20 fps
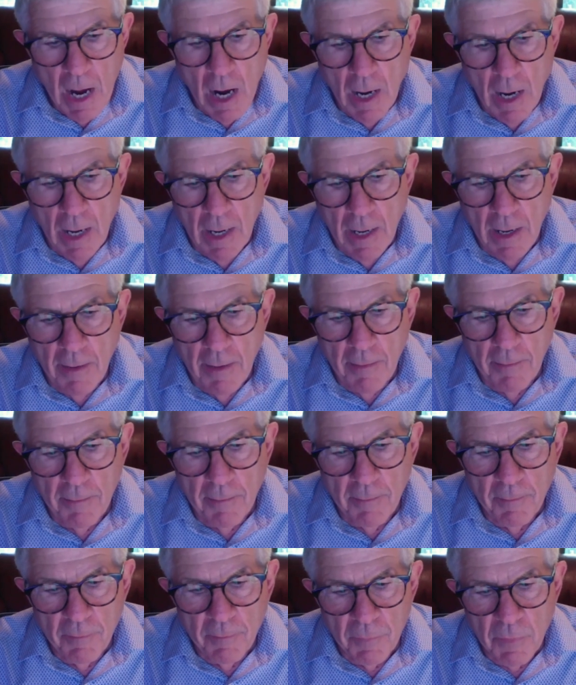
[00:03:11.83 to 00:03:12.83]

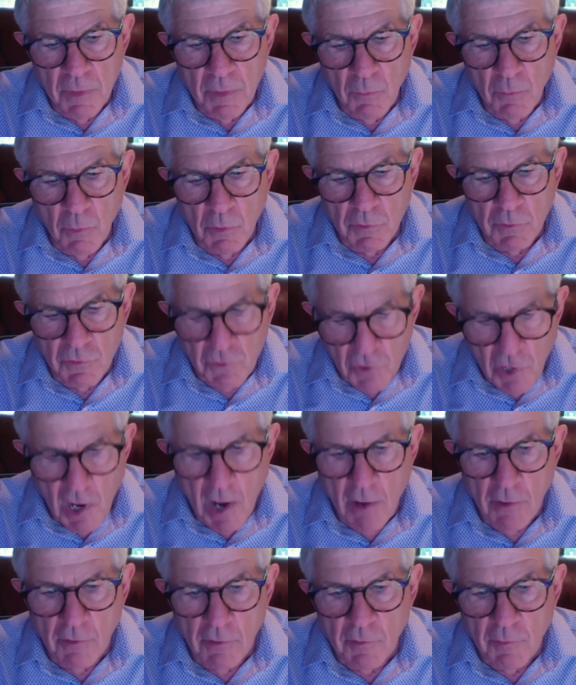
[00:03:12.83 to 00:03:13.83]
um, was a
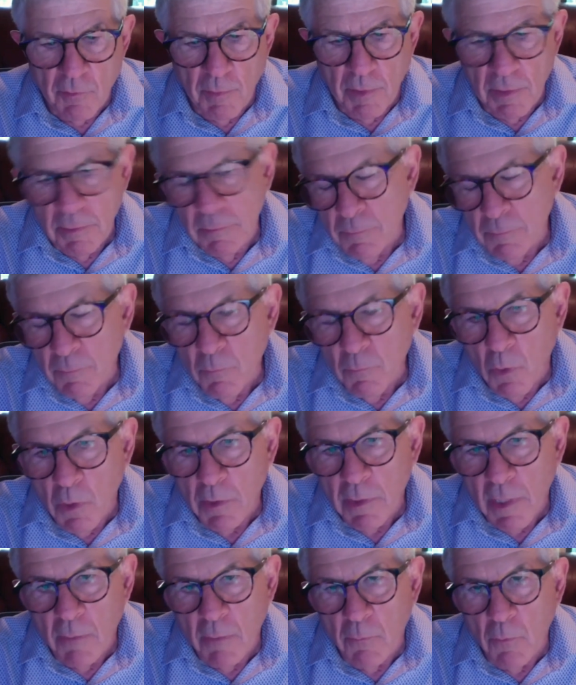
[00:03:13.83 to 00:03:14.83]
challenge, but
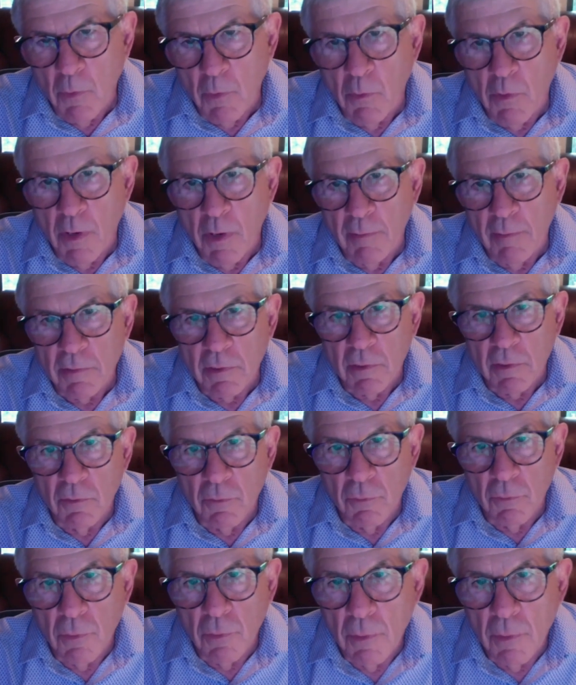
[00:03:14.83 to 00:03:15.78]
one that we were able to